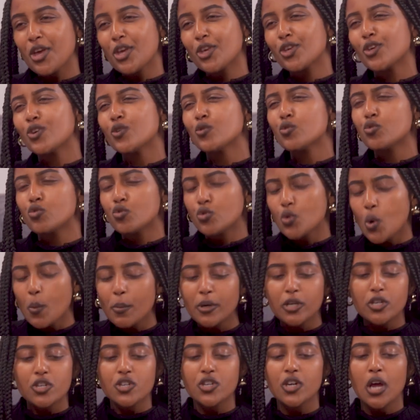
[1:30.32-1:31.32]
Thank you so
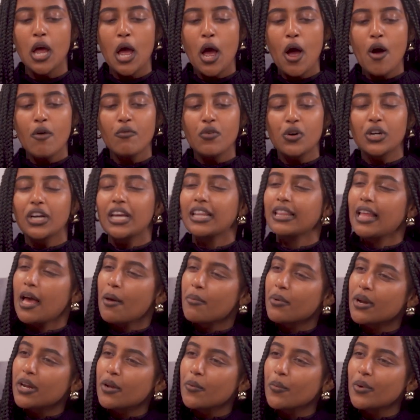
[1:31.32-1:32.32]
much for
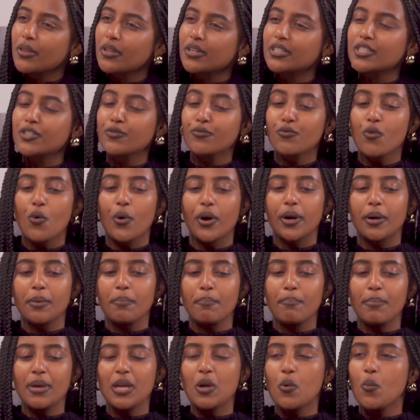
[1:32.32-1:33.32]
collaborating with us, for
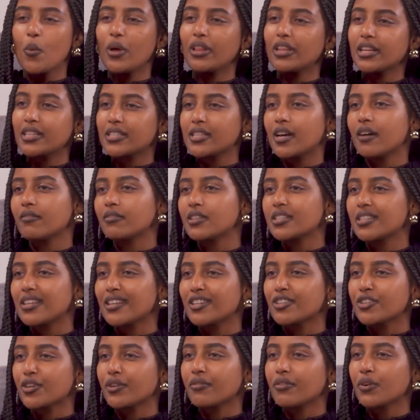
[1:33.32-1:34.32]
being willing to have this
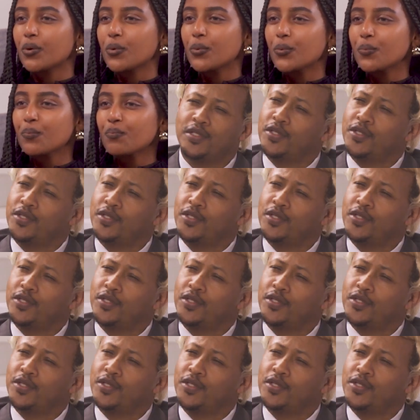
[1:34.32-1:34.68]
interview.